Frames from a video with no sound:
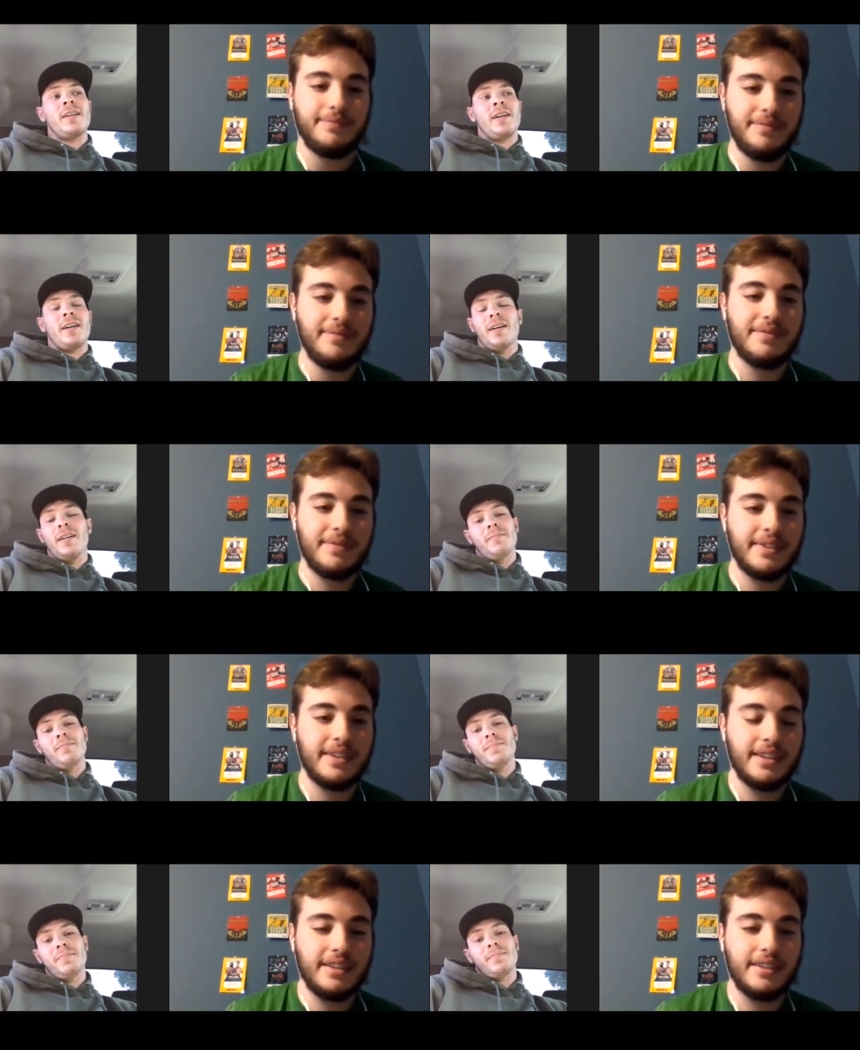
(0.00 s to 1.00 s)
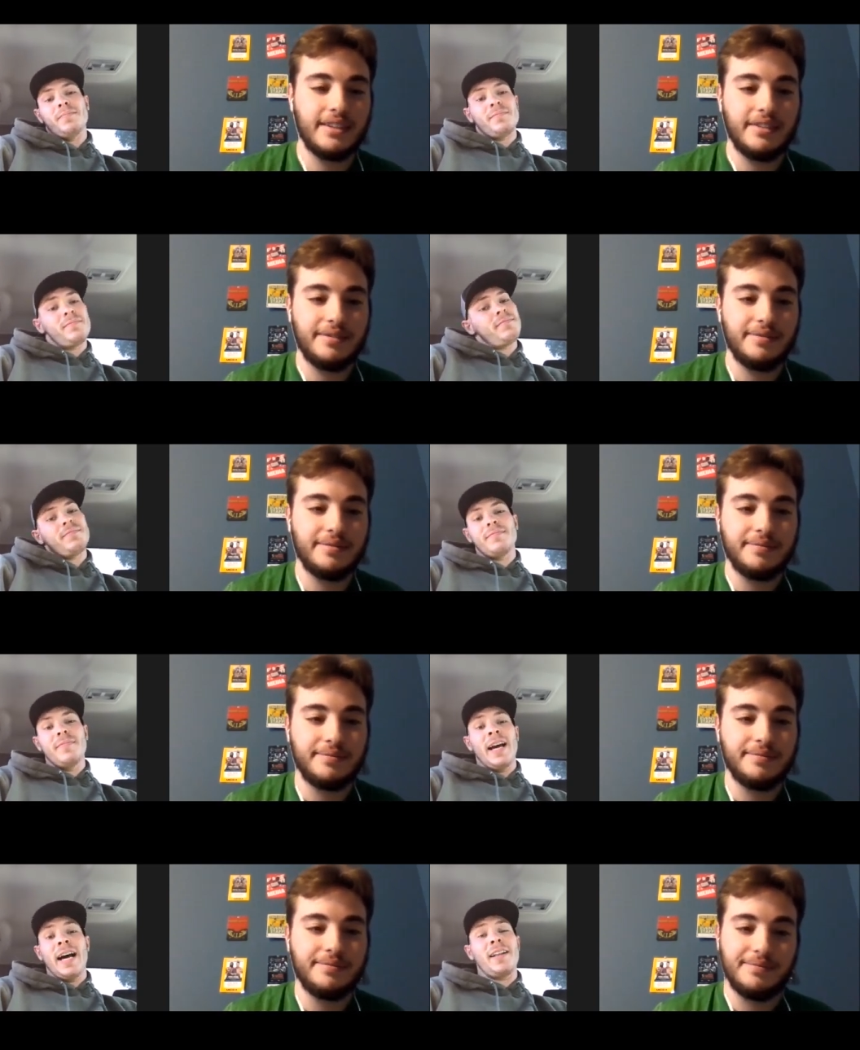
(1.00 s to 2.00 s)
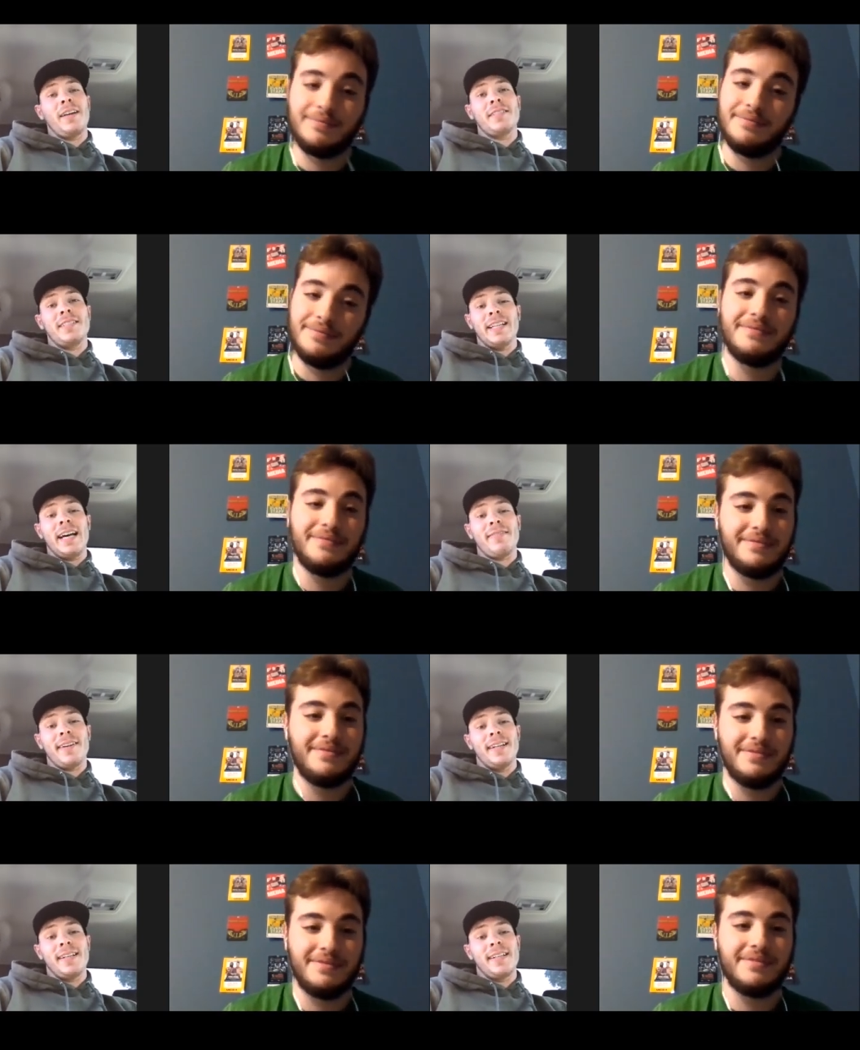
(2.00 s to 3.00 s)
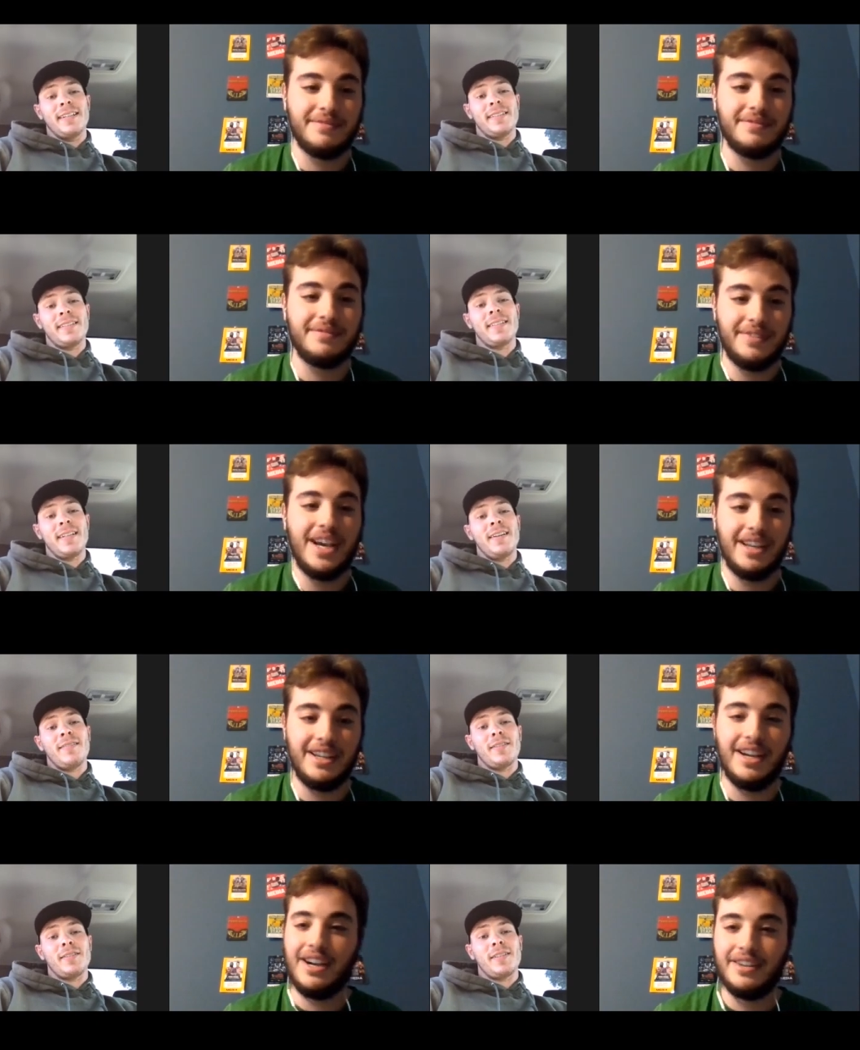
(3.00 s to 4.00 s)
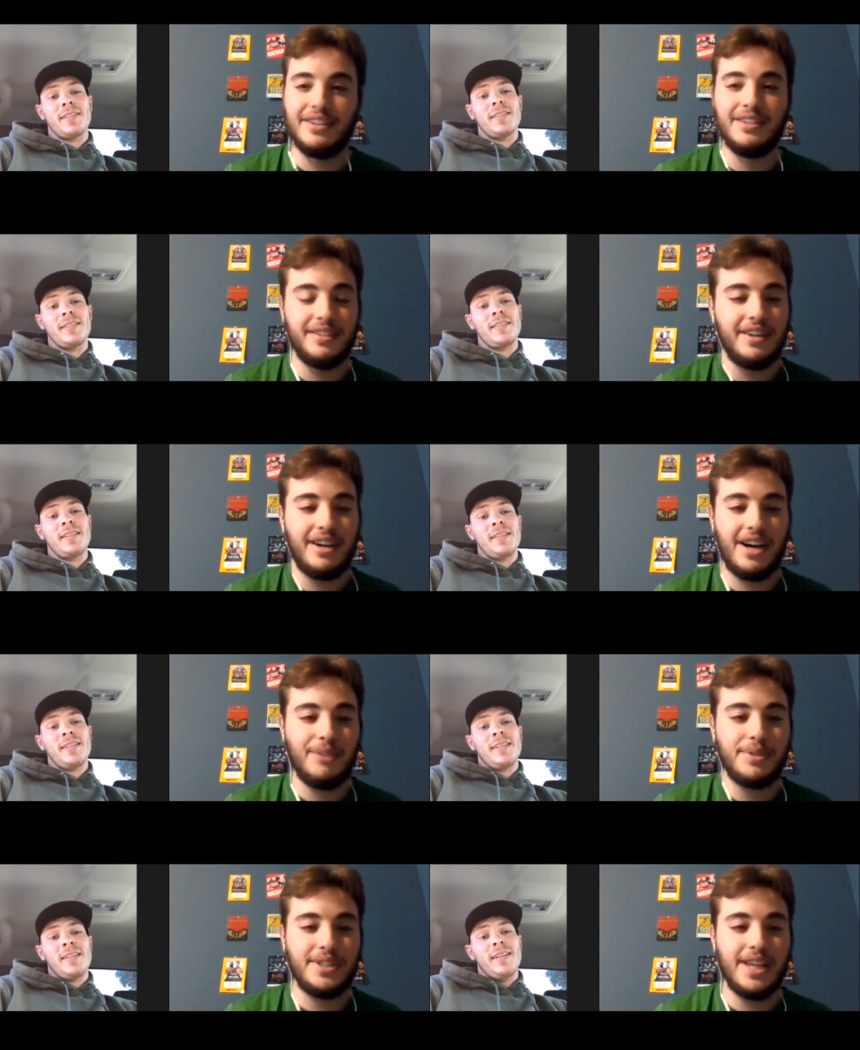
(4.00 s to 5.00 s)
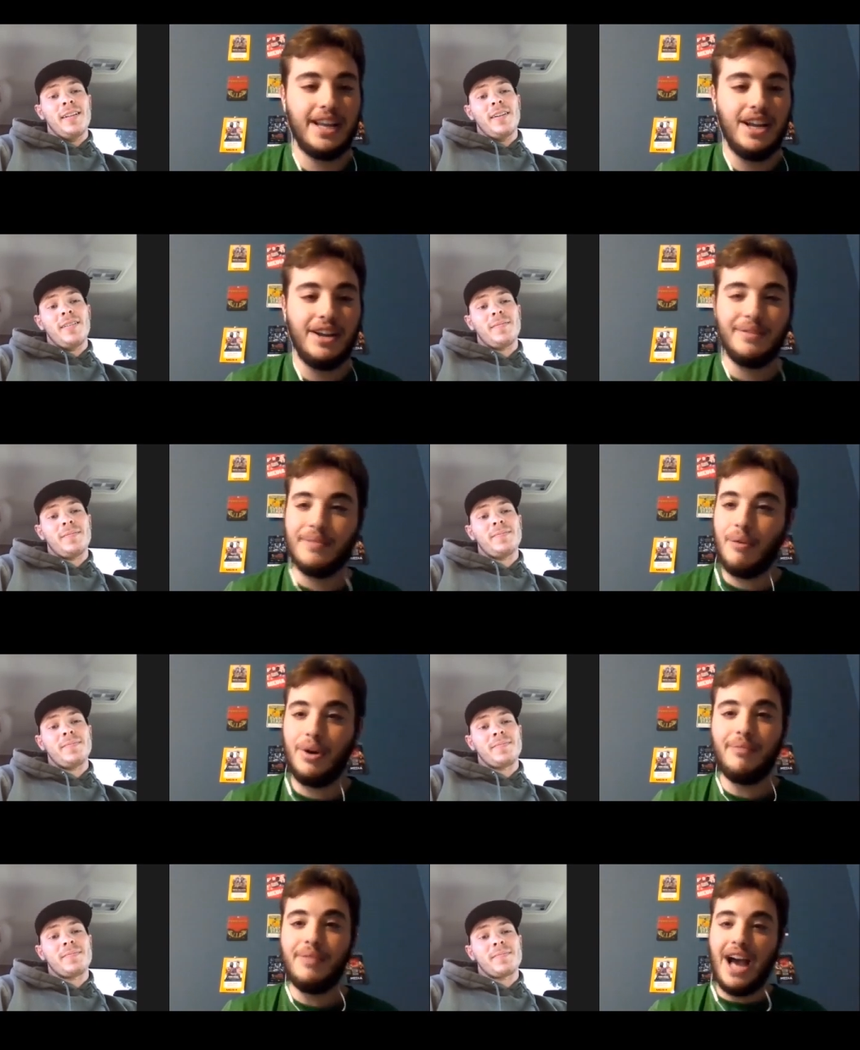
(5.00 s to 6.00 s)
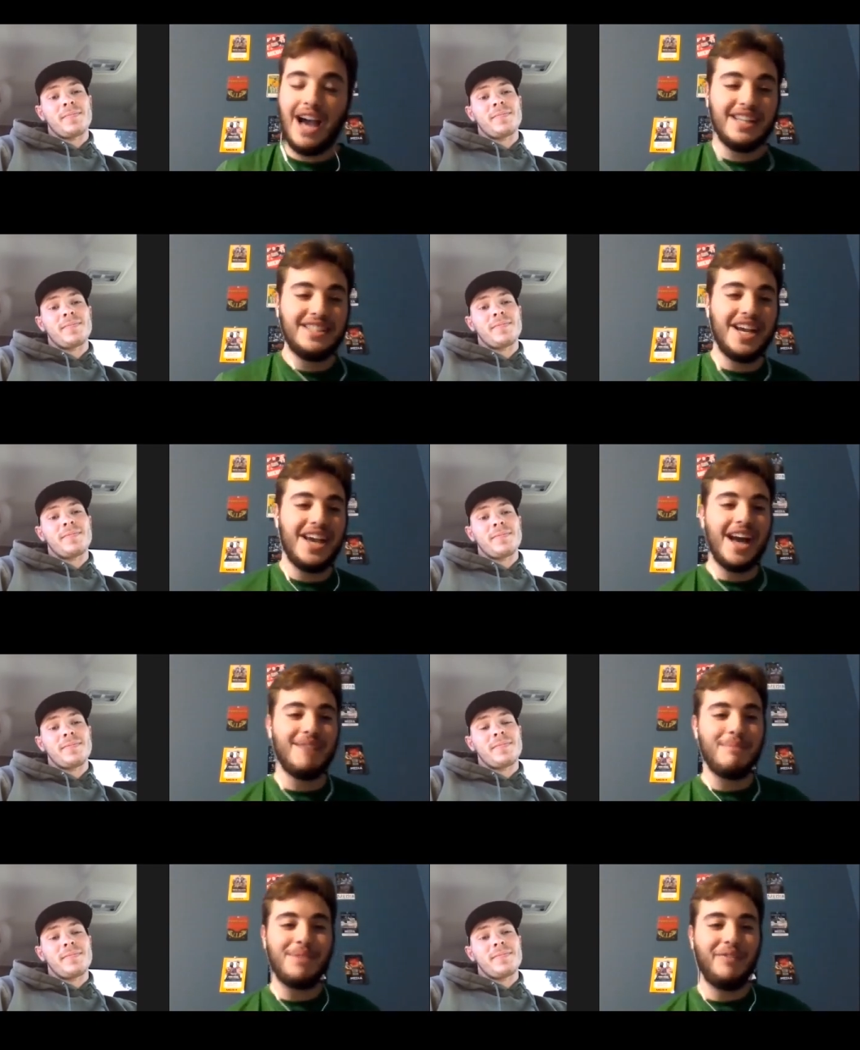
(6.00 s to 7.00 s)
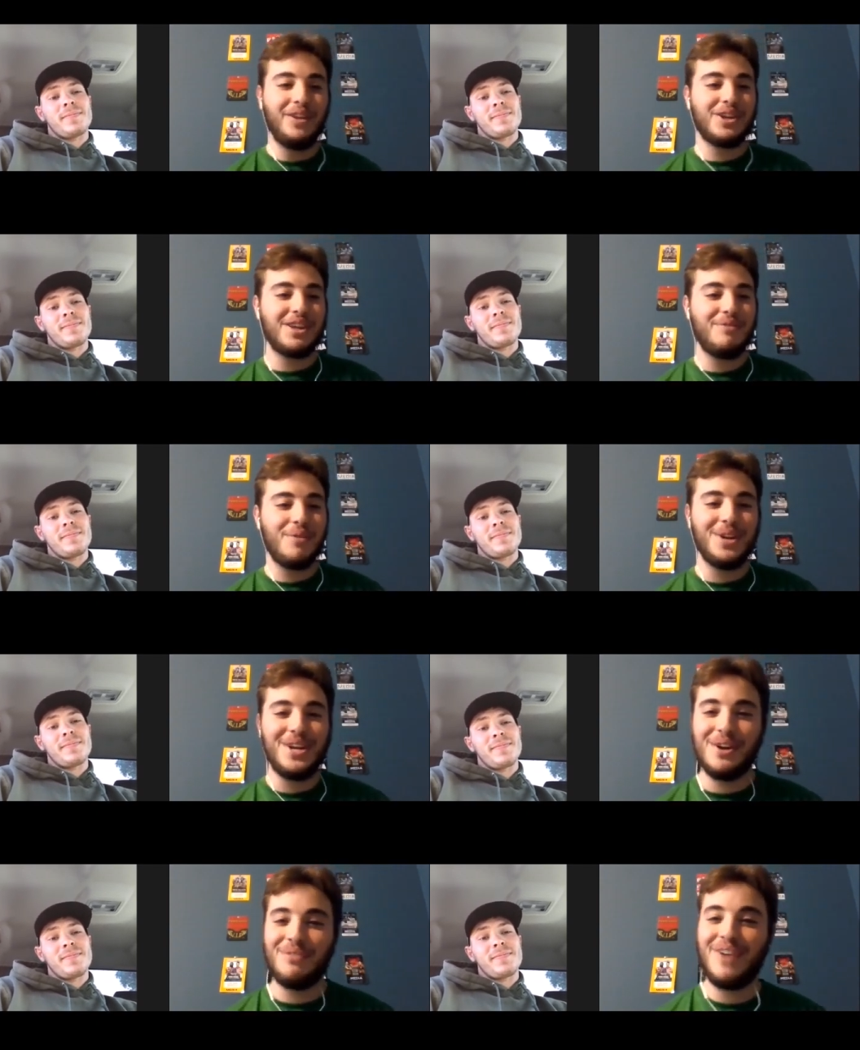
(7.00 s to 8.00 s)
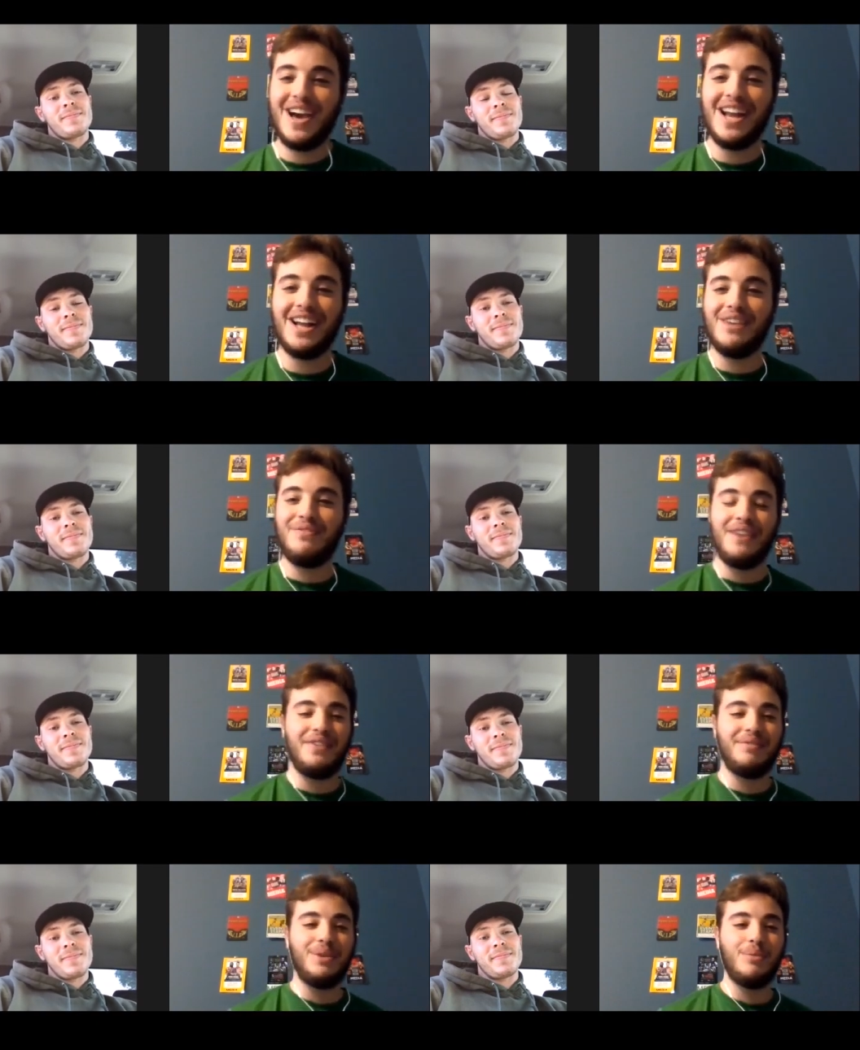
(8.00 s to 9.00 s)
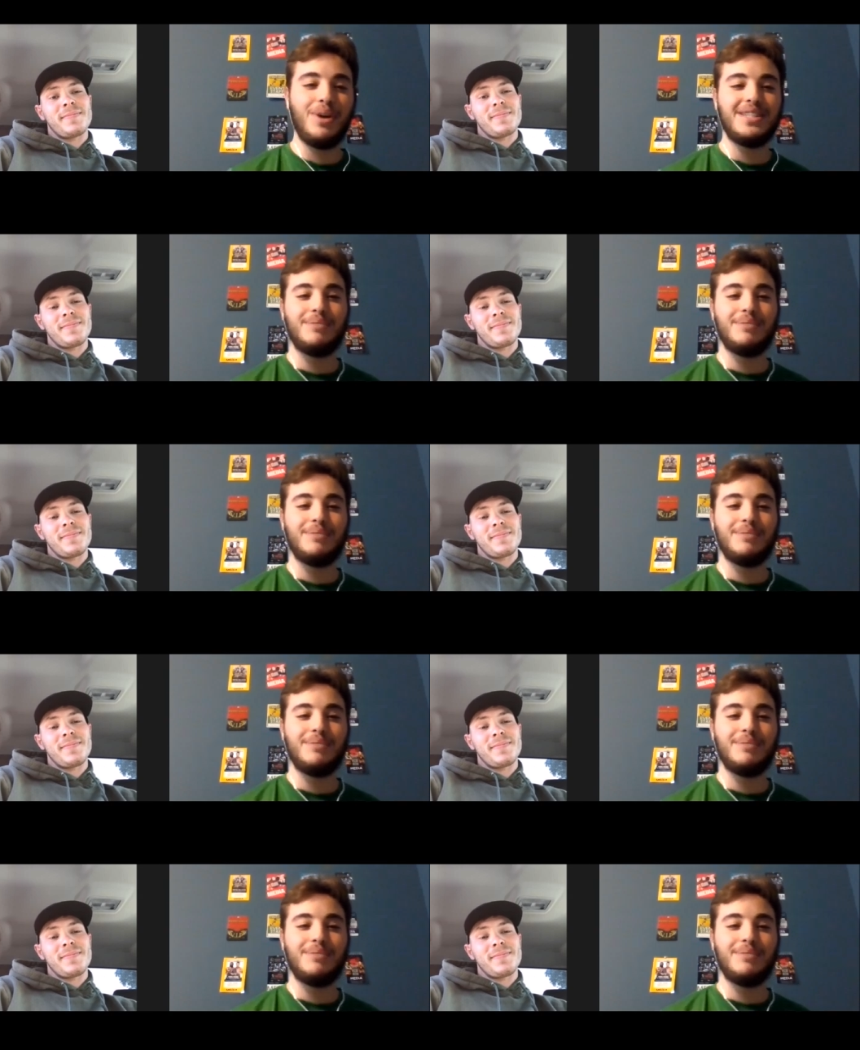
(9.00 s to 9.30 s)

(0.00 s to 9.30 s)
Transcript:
Speaker 1: um, yeah, I'd love to see that fight again.
Speaker 2: Yeah, for sure. Hundred you know? percent. Well, I can tell you, Adam, I'm definitely looking forward to your fight. LFA 51,